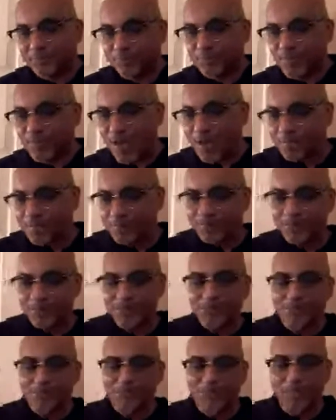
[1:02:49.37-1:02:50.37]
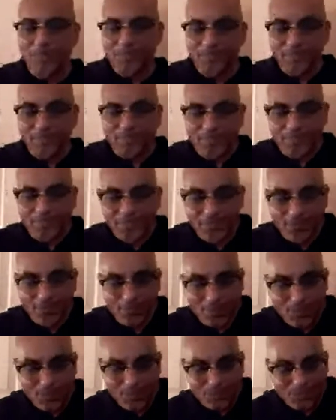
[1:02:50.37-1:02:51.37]
Crowd participation. I need a little
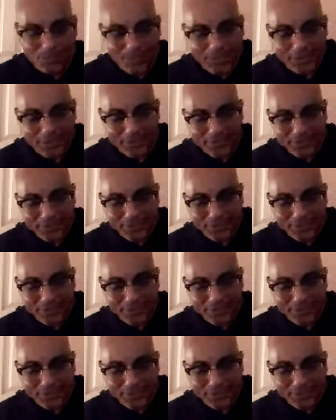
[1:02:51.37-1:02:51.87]
motivation.